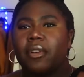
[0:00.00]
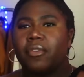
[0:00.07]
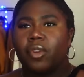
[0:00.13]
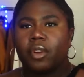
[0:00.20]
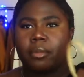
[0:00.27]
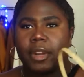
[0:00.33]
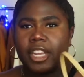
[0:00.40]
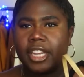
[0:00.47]
phone
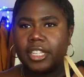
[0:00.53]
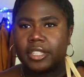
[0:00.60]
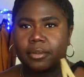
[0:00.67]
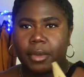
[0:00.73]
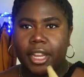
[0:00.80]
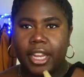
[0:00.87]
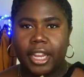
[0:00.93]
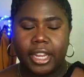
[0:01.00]
and my keys in
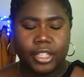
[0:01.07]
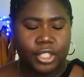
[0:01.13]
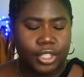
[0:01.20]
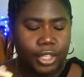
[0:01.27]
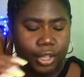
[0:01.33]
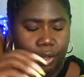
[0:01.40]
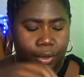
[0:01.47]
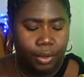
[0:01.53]
my hand.
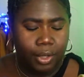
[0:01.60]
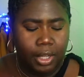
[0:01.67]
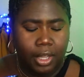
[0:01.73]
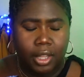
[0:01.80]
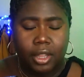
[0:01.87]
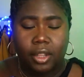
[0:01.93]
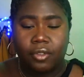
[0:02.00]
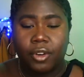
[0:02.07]
So
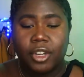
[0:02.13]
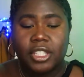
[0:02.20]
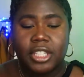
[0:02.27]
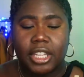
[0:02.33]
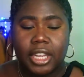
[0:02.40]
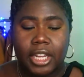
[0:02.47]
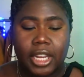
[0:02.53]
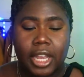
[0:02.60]
the first
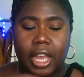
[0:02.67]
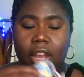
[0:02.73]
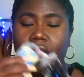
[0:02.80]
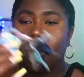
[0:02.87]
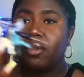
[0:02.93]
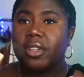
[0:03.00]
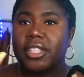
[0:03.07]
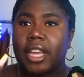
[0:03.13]
thing I
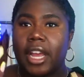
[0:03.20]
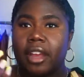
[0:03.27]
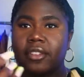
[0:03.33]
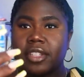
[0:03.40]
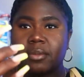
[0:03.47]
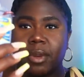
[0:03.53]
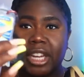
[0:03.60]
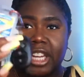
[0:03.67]
always have
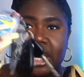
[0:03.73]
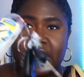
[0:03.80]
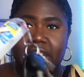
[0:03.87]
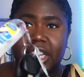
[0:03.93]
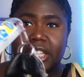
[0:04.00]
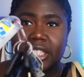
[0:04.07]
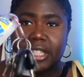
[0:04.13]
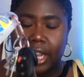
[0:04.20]
is my
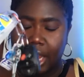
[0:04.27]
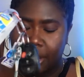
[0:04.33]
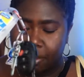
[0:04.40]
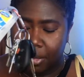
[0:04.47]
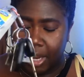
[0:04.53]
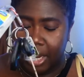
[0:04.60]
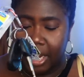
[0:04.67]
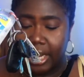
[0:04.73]
keys and
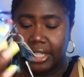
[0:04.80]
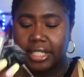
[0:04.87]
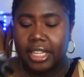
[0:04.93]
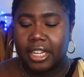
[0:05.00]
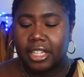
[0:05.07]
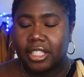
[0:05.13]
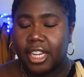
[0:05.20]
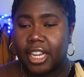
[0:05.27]
my hand
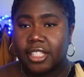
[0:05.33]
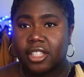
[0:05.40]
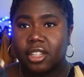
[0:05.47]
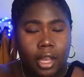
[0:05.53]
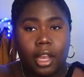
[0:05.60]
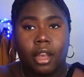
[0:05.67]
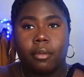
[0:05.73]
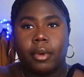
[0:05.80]
sanitizer.
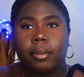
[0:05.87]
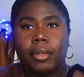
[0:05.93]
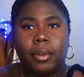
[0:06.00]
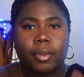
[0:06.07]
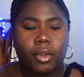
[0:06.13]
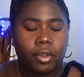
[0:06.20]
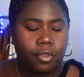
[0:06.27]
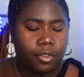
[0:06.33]
Um, I'm
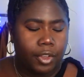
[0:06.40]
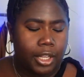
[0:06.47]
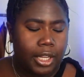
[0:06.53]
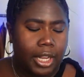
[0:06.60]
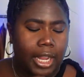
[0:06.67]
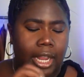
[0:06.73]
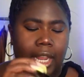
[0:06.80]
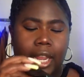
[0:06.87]
able to fit
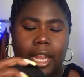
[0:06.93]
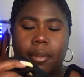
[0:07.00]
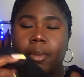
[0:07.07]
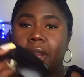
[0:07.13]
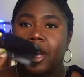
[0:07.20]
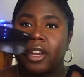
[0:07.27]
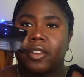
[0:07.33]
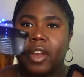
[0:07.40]
a
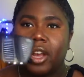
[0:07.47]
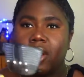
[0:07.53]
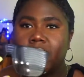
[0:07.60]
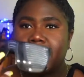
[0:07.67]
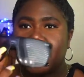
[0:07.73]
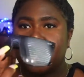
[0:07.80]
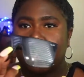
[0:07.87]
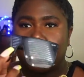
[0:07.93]
pair of, I
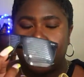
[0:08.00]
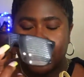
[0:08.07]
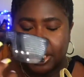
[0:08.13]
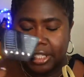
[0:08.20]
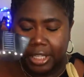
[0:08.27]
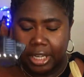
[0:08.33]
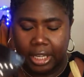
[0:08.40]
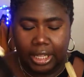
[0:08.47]
always keep a pair of
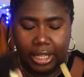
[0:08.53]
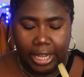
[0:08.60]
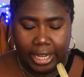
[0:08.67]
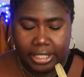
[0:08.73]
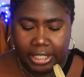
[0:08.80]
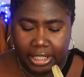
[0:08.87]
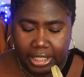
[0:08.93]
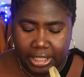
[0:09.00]

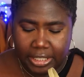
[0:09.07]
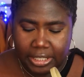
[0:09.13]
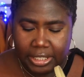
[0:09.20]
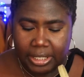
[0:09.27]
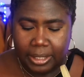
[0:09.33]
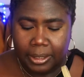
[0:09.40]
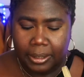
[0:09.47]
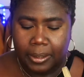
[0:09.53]

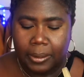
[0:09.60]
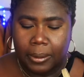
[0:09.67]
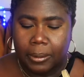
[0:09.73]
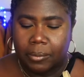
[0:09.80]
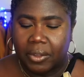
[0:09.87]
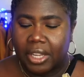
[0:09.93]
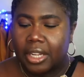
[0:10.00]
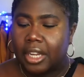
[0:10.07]
sunglasses
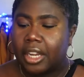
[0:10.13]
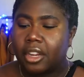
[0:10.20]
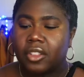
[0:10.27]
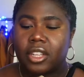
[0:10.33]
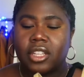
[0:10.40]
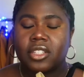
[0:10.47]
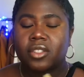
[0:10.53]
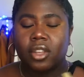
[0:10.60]
in here.
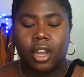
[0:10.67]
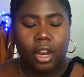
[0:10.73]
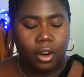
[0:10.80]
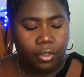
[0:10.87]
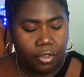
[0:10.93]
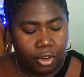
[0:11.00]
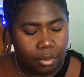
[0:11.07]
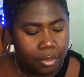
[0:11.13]
These are
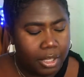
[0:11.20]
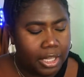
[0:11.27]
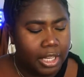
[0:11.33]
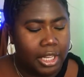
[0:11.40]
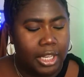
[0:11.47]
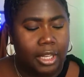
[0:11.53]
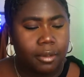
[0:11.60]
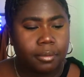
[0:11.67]
from
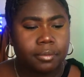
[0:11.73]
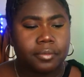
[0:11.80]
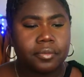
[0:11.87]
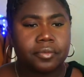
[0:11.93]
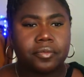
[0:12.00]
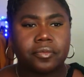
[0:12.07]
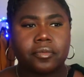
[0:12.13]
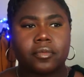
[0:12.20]
Key.
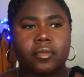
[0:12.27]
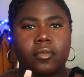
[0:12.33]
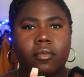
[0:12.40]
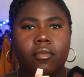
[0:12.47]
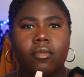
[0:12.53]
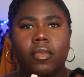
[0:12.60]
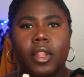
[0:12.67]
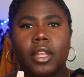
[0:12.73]

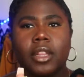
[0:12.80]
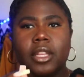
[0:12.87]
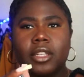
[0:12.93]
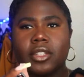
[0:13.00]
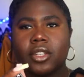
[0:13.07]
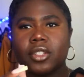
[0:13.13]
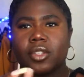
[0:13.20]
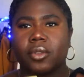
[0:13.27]
These
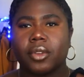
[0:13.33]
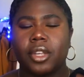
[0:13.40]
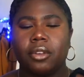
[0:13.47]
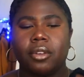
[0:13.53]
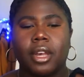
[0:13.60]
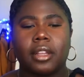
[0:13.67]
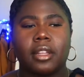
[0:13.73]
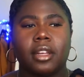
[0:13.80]
are so cute,
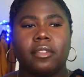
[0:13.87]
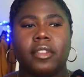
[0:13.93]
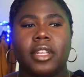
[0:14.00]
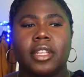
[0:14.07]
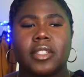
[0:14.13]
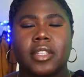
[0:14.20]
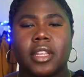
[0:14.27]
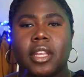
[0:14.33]
I love
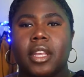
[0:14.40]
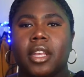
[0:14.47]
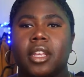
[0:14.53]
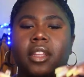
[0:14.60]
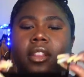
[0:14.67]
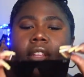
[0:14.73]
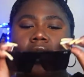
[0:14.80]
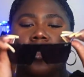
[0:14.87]
these.
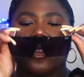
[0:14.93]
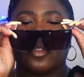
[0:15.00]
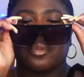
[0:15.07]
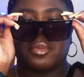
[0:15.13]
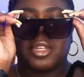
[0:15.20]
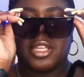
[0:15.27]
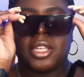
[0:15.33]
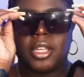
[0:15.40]
These are from
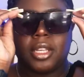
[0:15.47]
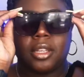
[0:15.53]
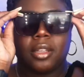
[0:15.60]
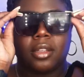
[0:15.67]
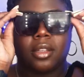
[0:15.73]
Key.